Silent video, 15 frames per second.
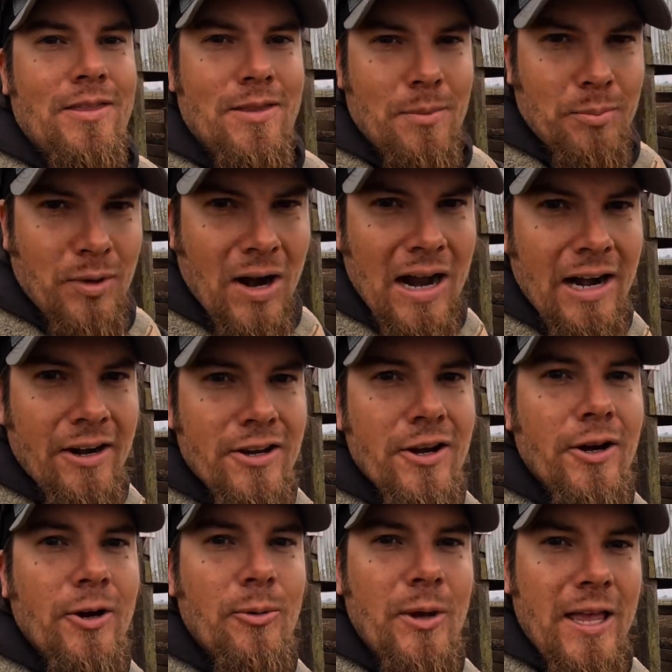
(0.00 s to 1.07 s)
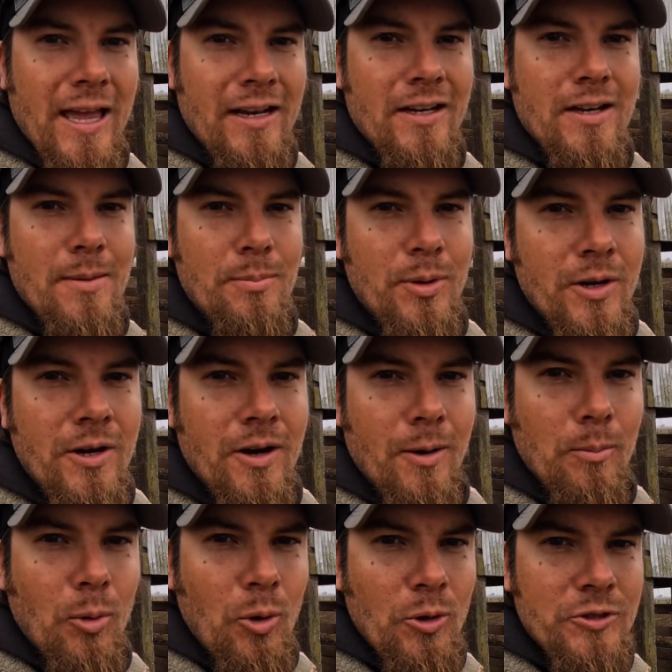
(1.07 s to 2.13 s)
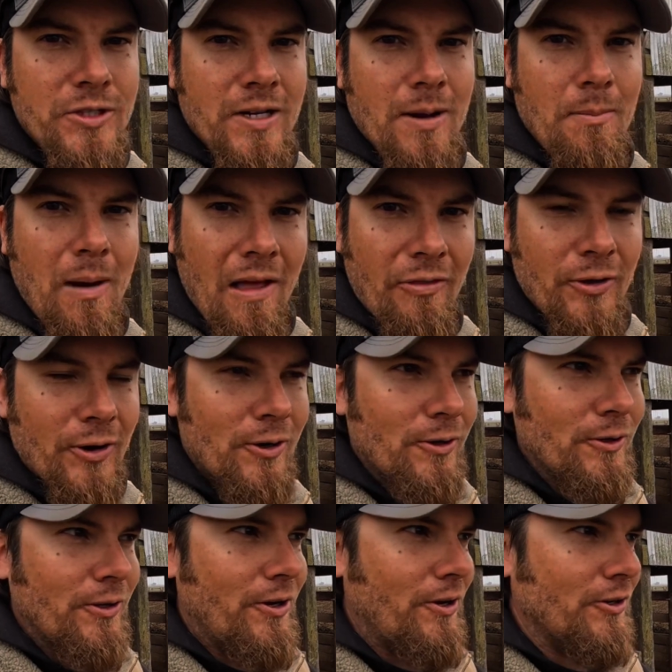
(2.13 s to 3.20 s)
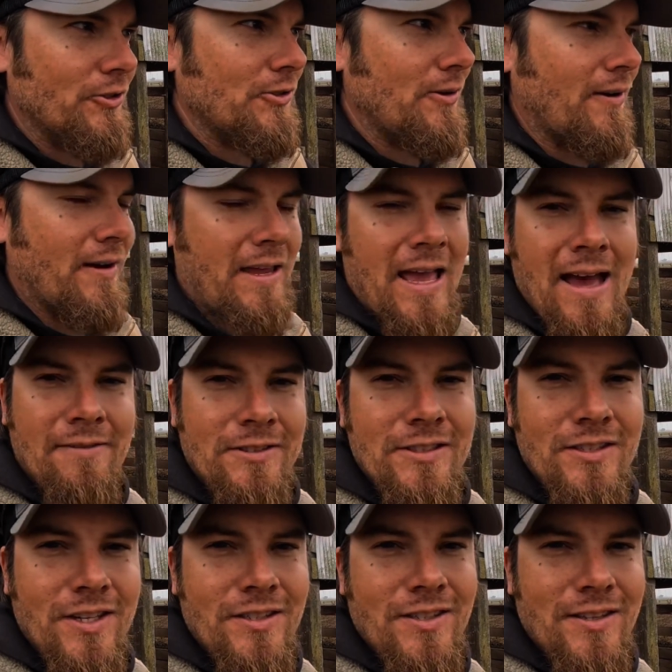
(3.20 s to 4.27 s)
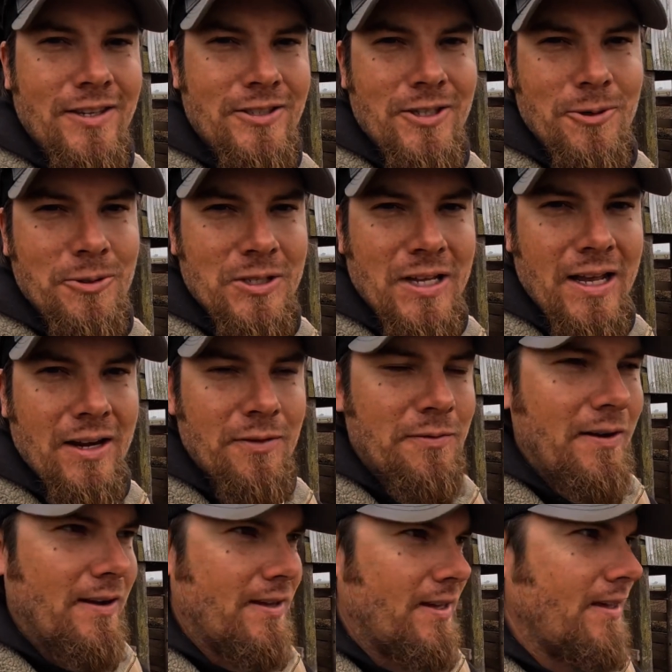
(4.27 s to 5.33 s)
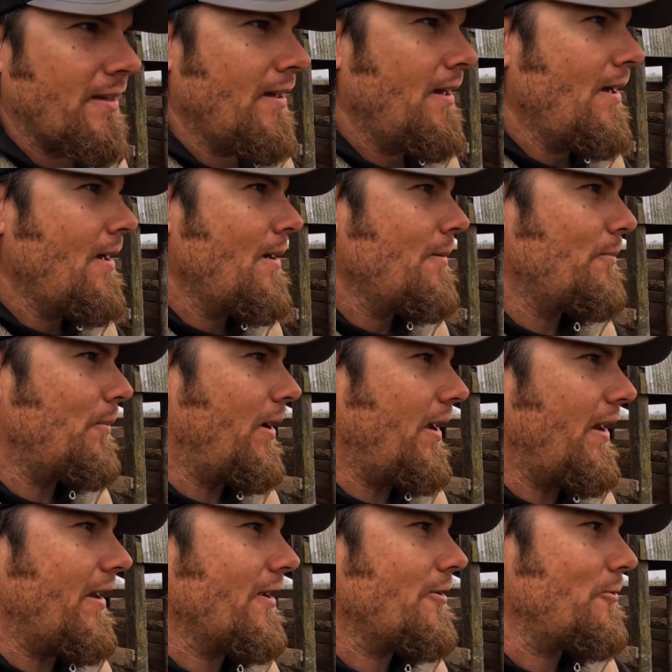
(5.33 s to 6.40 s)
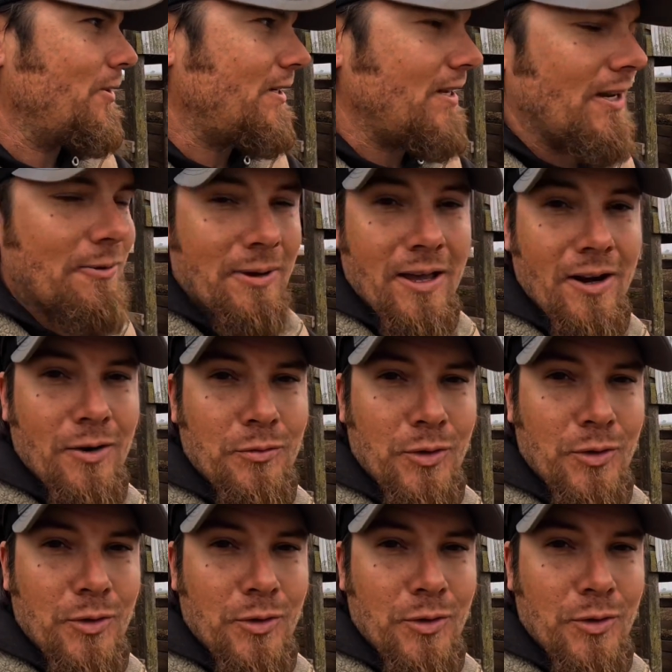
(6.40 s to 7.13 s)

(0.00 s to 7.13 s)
the prior year we ended up putting our bulls in a month earlier, so our calving season this year was kind of funky. But we did. We got our